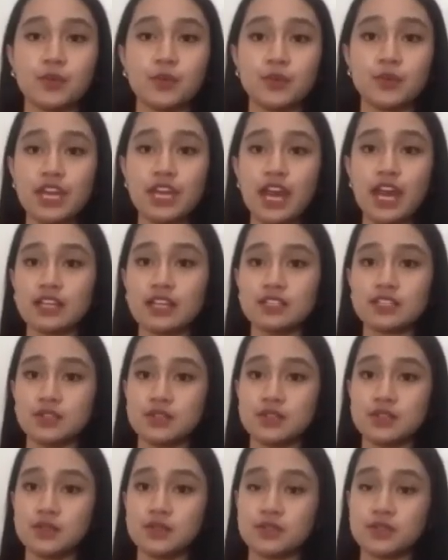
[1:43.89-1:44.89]
we had to
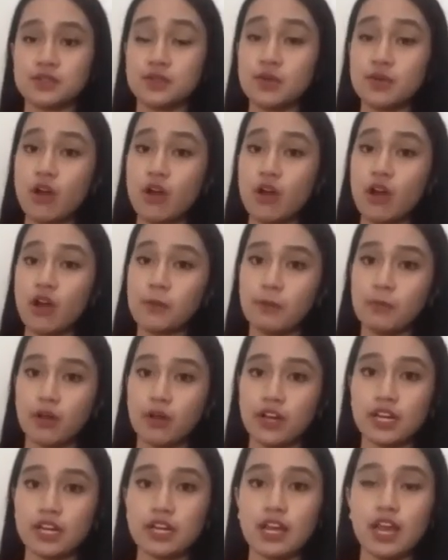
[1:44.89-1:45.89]
do our
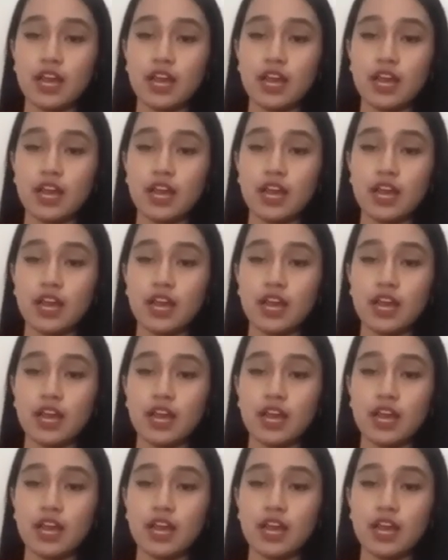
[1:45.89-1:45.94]
part,